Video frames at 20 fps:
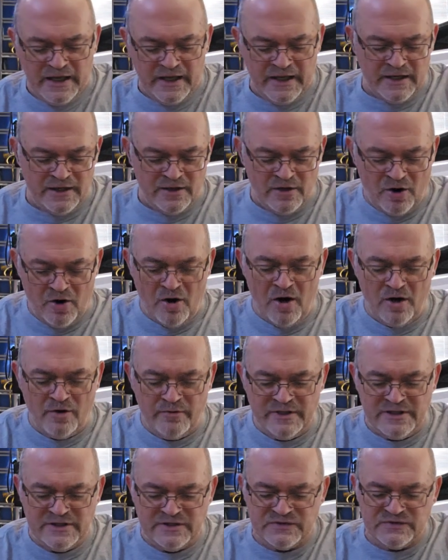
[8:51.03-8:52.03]
In
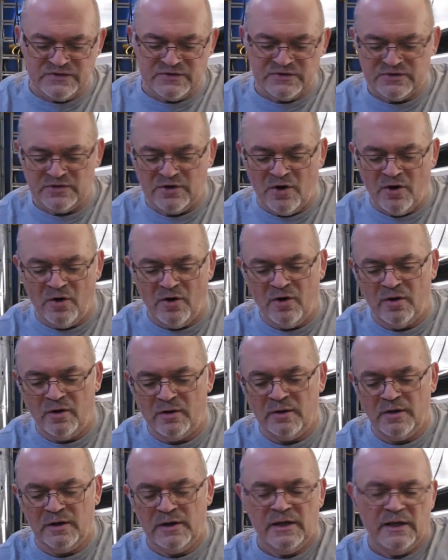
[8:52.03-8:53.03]
our
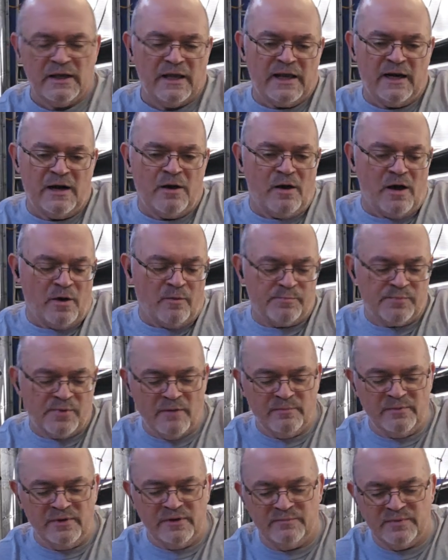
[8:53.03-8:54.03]
install, and I'll
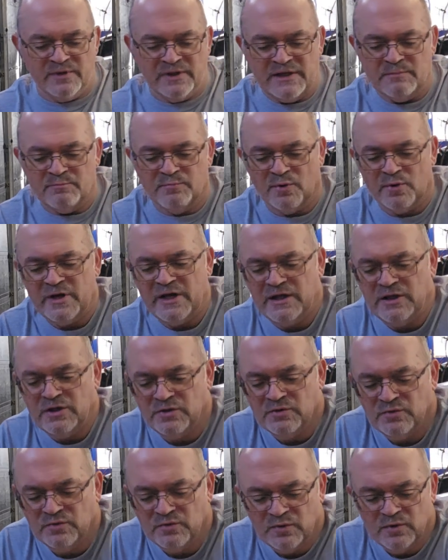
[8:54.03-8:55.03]
probably bring
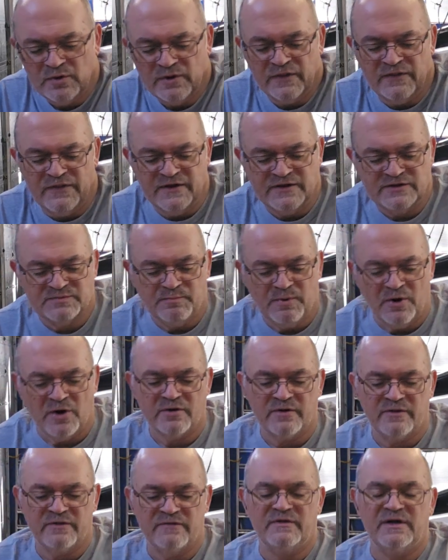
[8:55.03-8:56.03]
you this
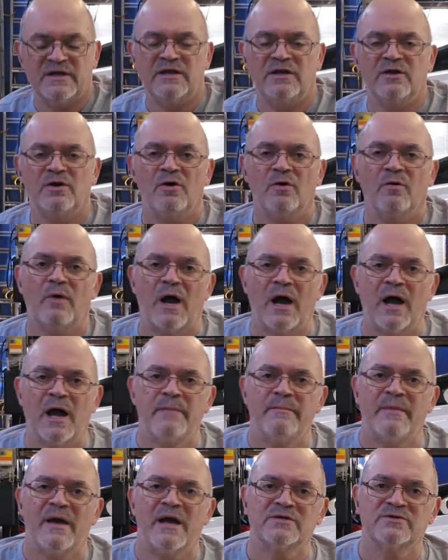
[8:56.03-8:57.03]
part of the video,
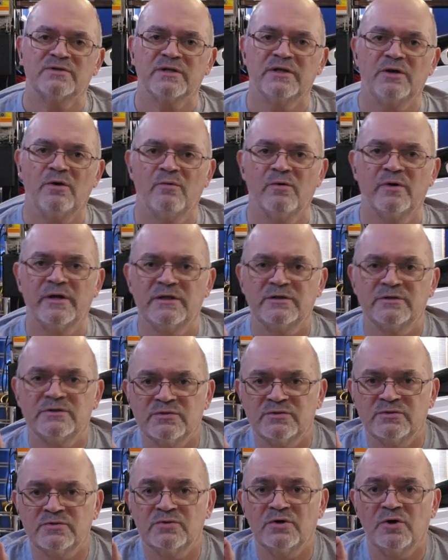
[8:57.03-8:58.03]
I'm actually going
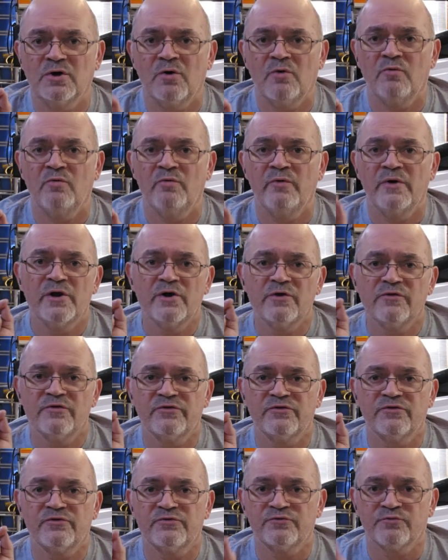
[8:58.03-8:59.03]
to go
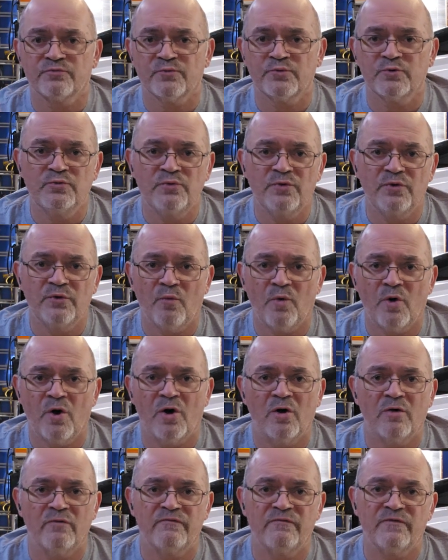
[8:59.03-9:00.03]
through the
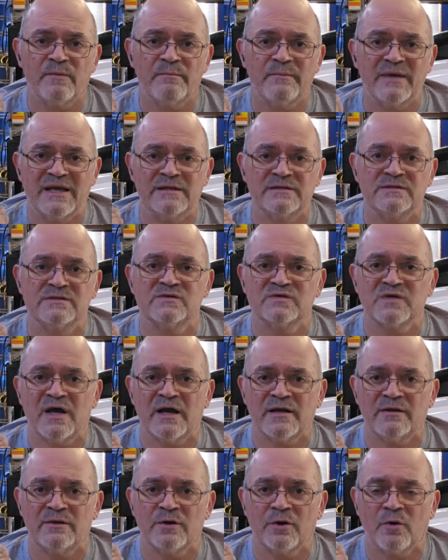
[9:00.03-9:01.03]
wall from
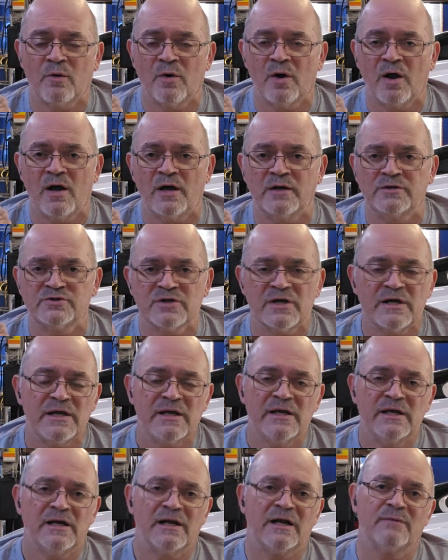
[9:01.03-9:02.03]
inside the garage,
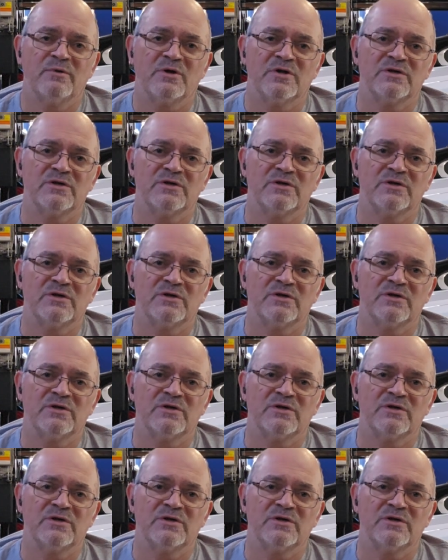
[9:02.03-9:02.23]
and I'm